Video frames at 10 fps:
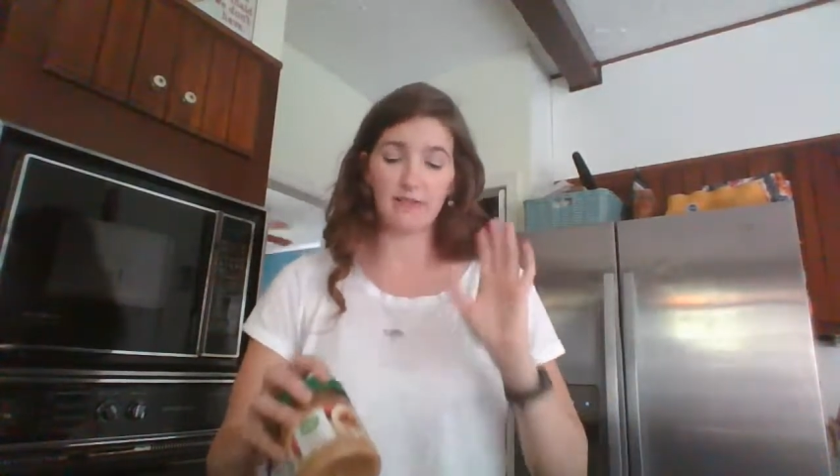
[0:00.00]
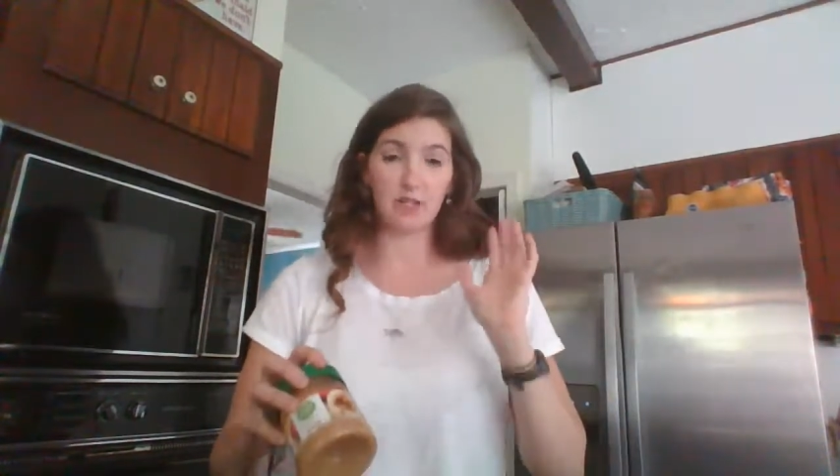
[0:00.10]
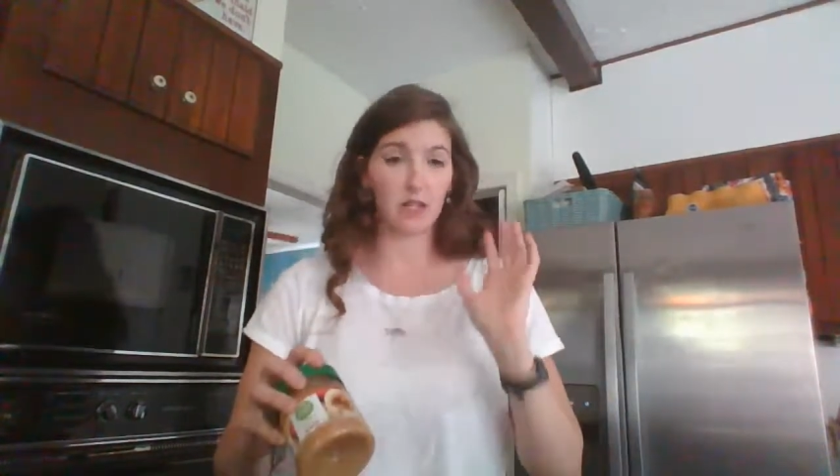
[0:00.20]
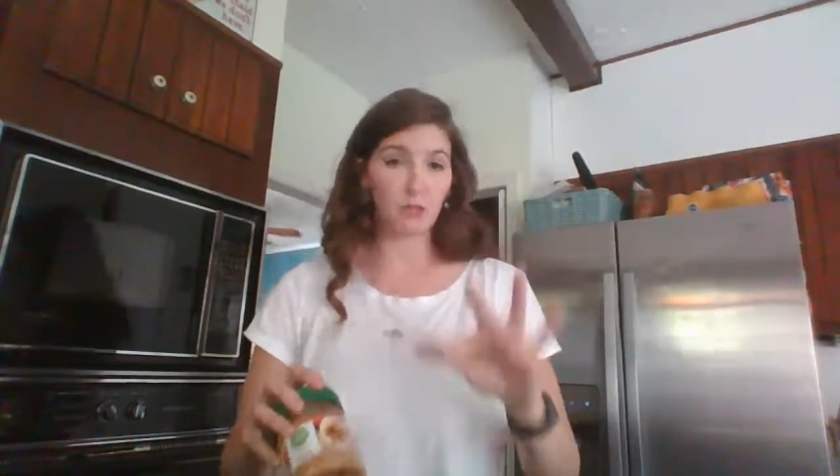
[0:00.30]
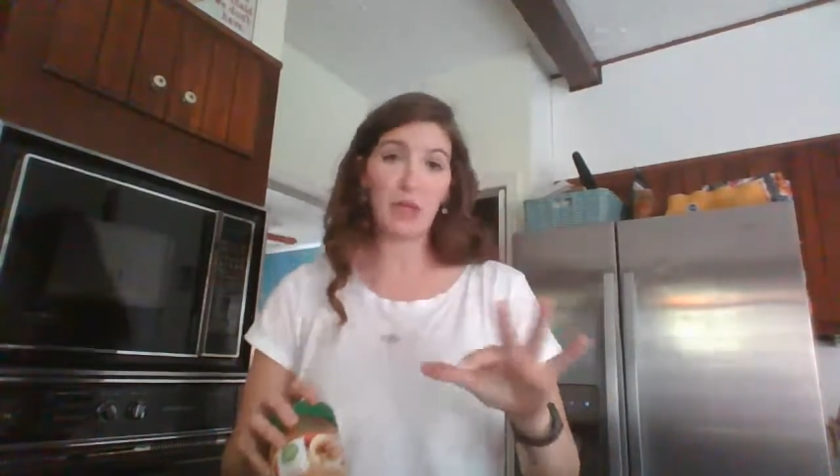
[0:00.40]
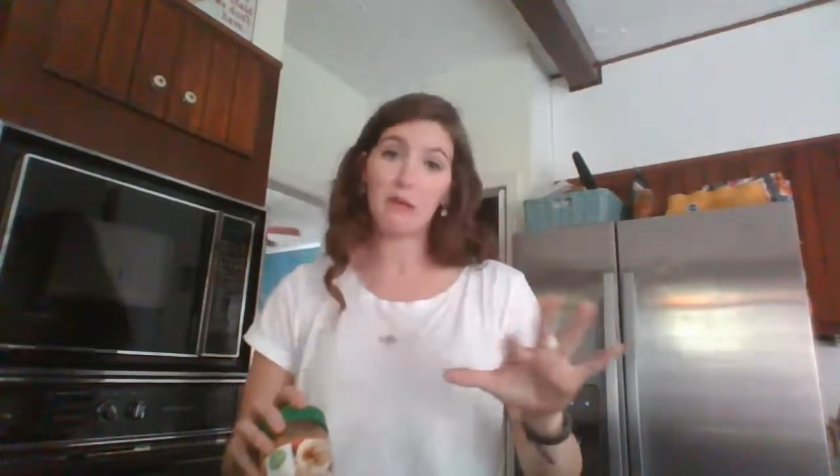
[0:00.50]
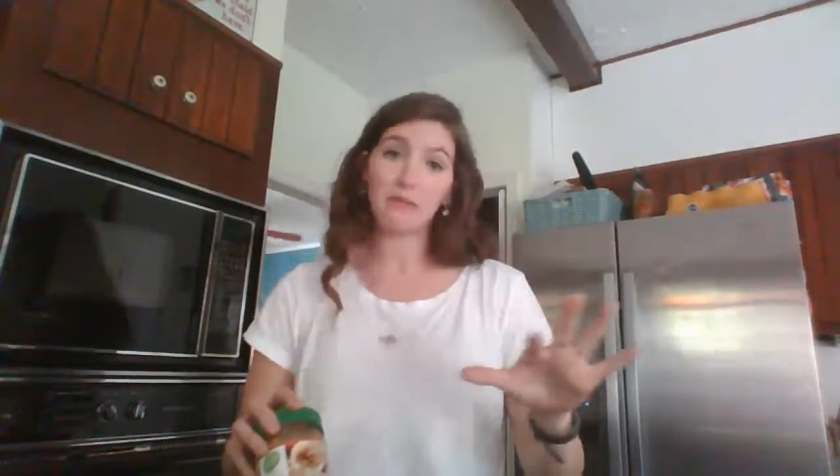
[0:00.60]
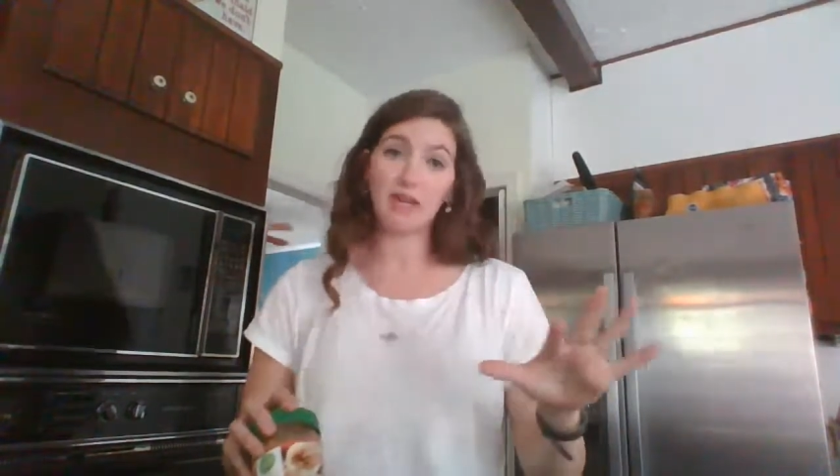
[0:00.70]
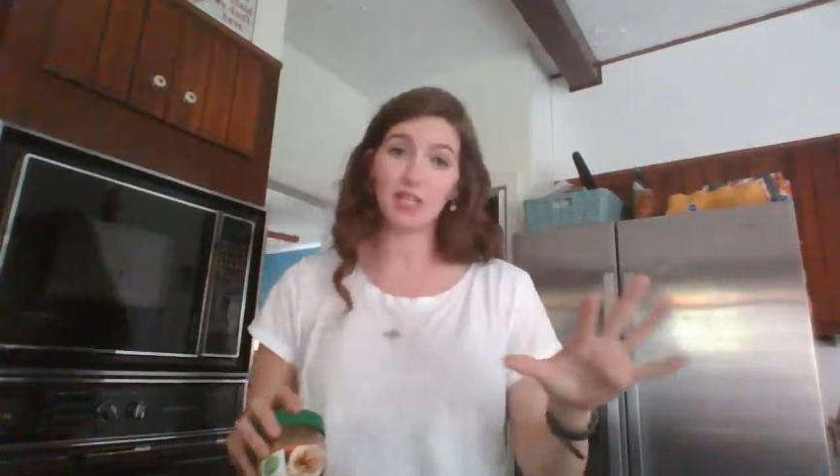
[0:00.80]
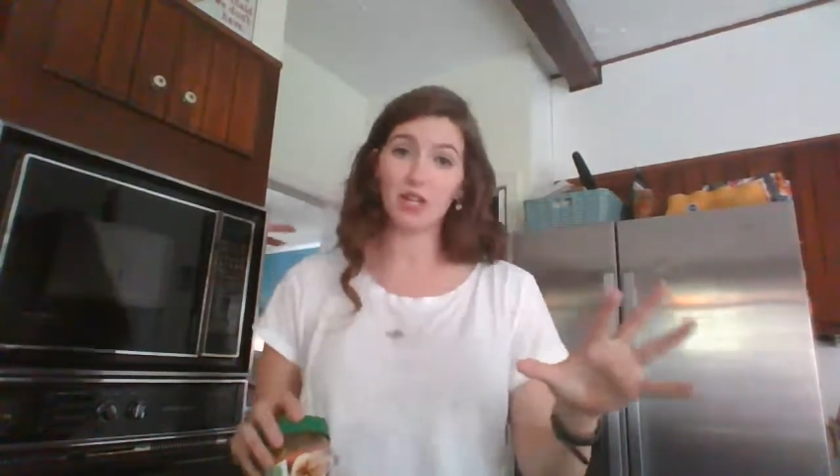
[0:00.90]
There's
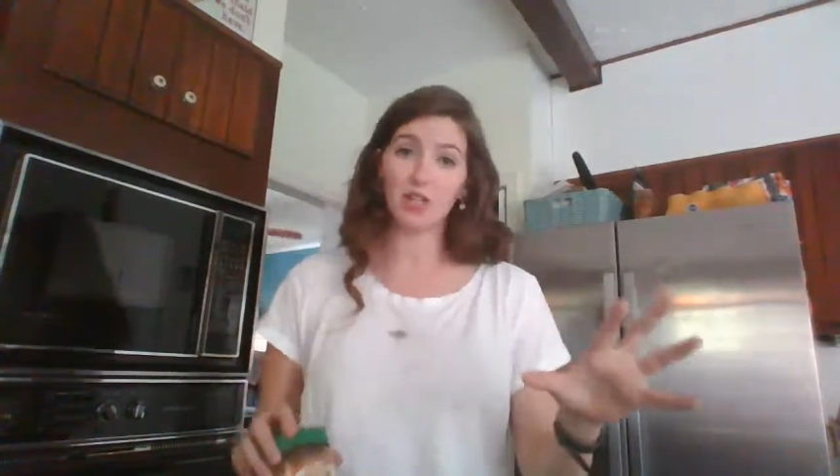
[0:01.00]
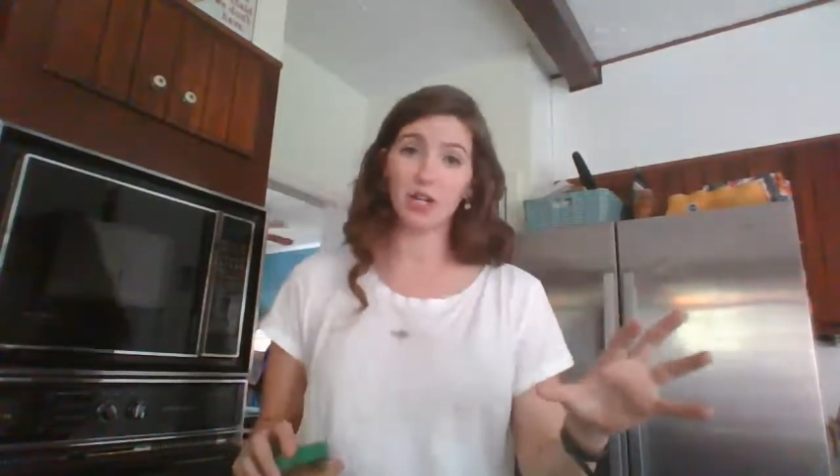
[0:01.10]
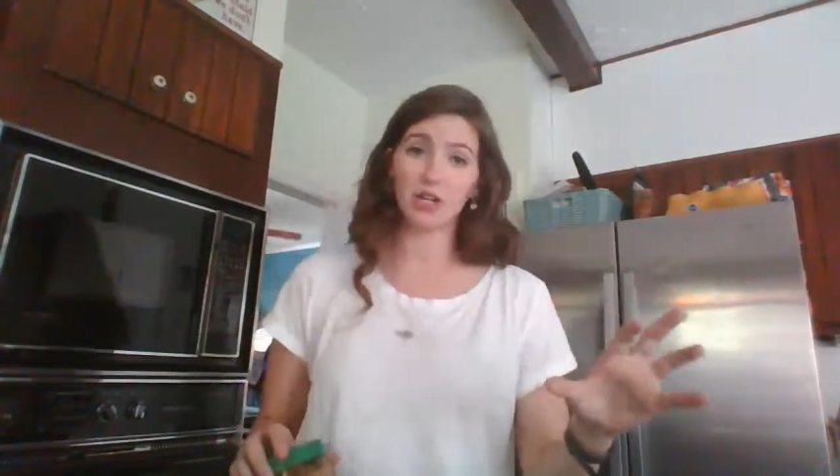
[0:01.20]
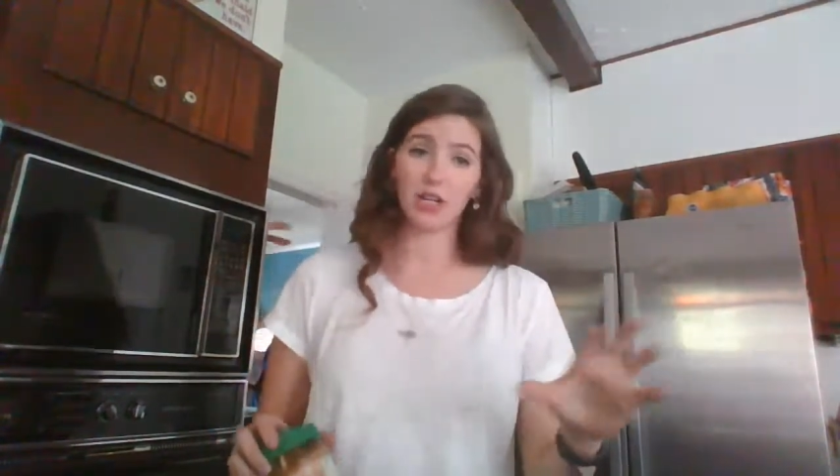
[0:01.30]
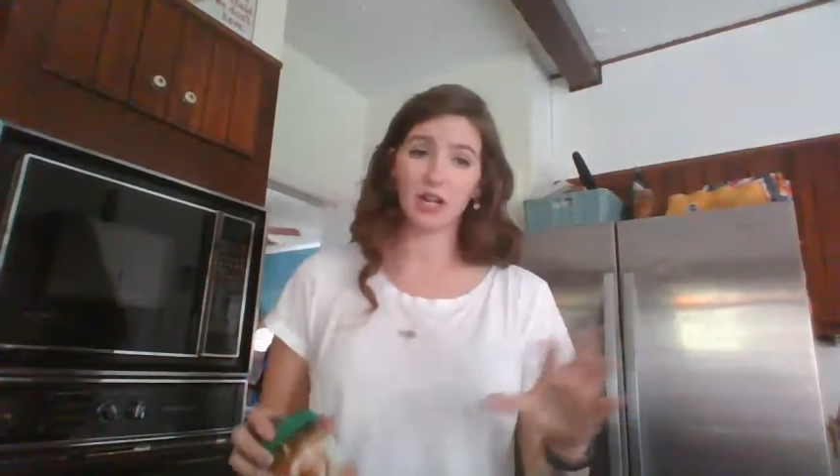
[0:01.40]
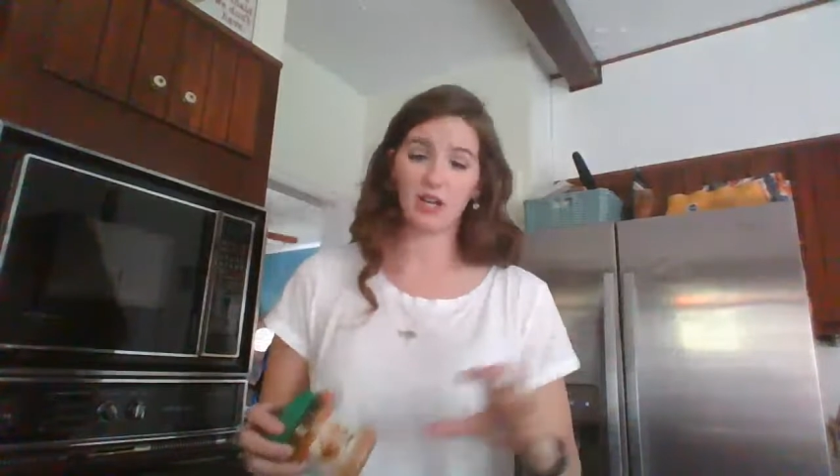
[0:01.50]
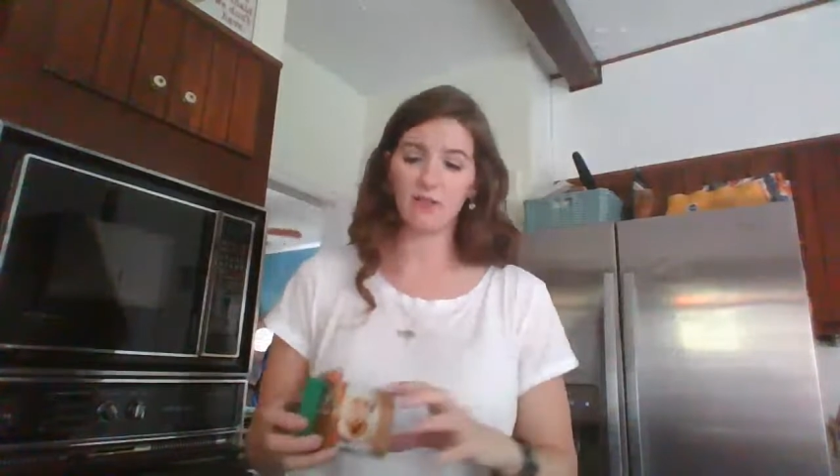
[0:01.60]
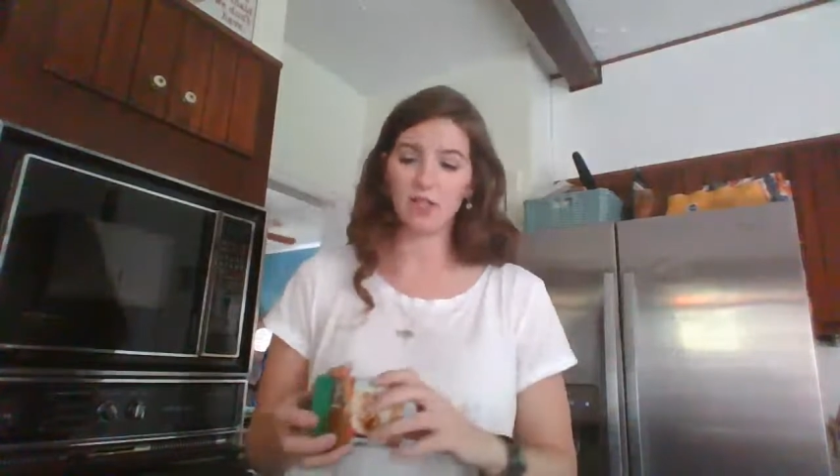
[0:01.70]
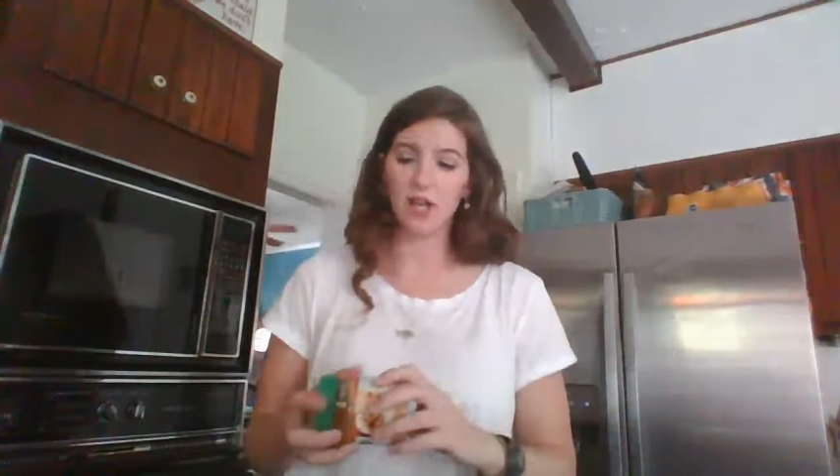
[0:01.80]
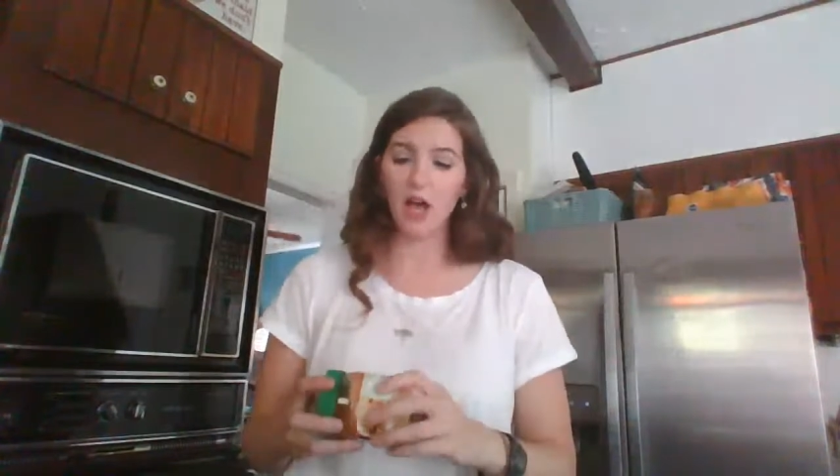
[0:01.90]
plant-based alternatives.